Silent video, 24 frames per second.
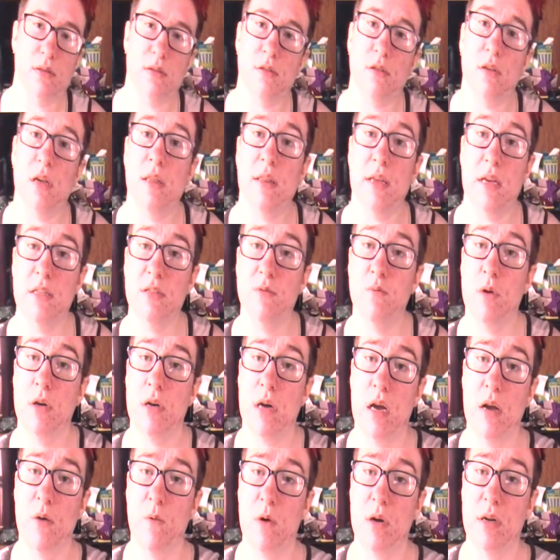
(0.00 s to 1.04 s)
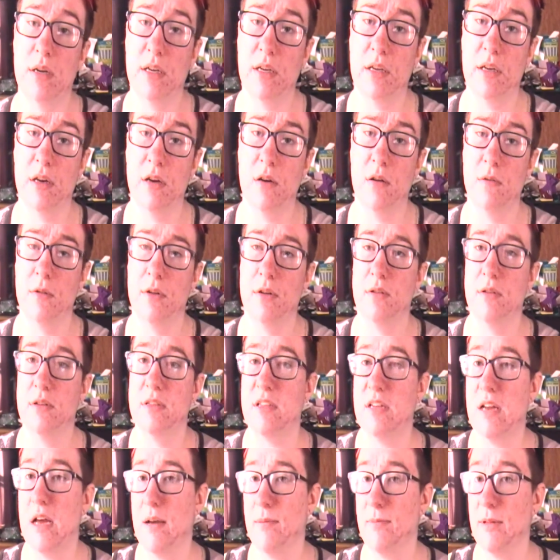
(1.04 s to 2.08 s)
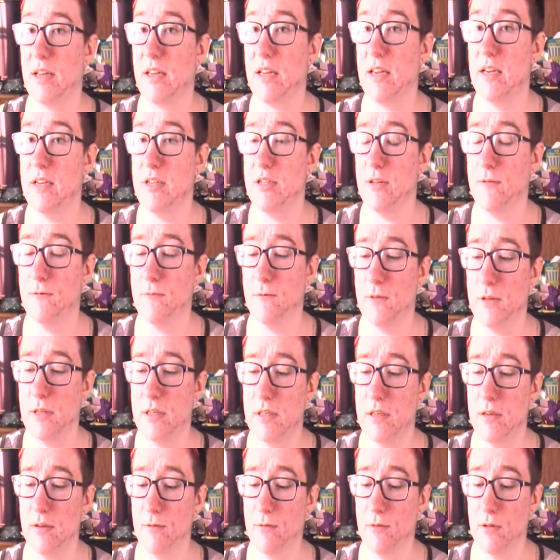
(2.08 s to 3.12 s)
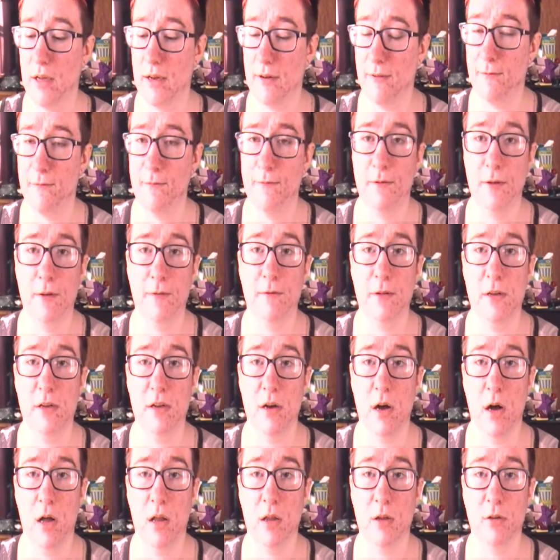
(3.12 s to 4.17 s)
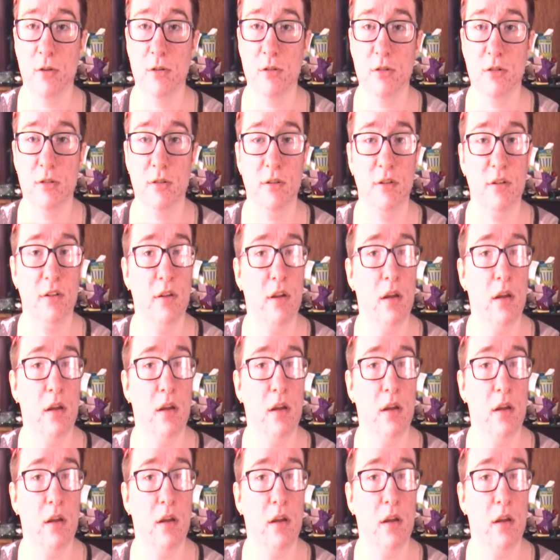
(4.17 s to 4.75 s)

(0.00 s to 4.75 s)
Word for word: So yeah, that's where I want to go. There is an application fee of like fifty dollars.